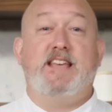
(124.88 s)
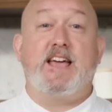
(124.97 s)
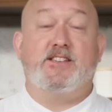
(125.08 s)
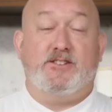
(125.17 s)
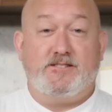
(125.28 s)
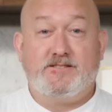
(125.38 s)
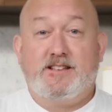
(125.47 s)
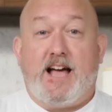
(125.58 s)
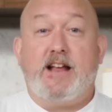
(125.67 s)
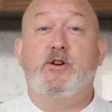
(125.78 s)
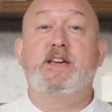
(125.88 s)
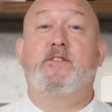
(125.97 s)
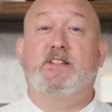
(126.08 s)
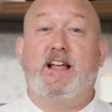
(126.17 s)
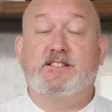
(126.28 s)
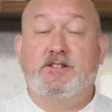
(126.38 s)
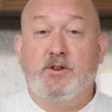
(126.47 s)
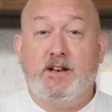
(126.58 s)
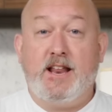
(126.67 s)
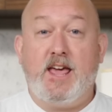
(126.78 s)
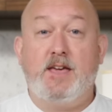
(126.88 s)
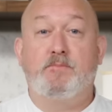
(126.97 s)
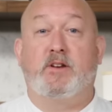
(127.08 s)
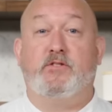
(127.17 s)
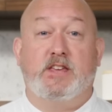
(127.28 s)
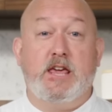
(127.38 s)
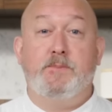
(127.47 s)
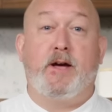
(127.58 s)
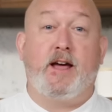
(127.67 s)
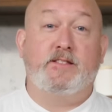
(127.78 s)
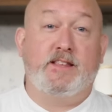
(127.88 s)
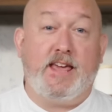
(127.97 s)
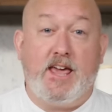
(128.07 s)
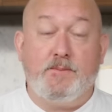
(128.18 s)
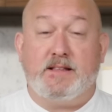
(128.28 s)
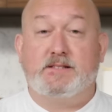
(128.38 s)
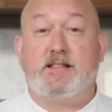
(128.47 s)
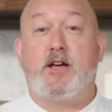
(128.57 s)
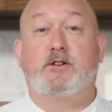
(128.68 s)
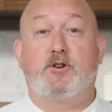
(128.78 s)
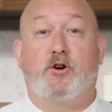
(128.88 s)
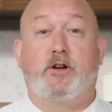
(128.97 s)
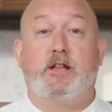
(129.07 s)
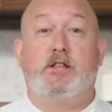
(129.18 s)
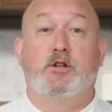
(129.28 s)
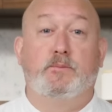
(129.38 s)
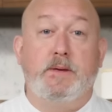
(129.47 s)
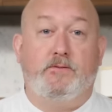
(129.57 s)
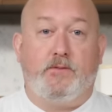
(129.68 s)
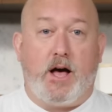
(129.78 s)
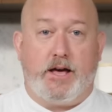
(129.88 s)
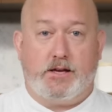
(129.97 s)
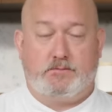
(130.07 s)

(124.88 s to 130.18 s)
Daniel, I know you have a lot to do today, but if you keep your head in the game and stay on target, you'll be fine.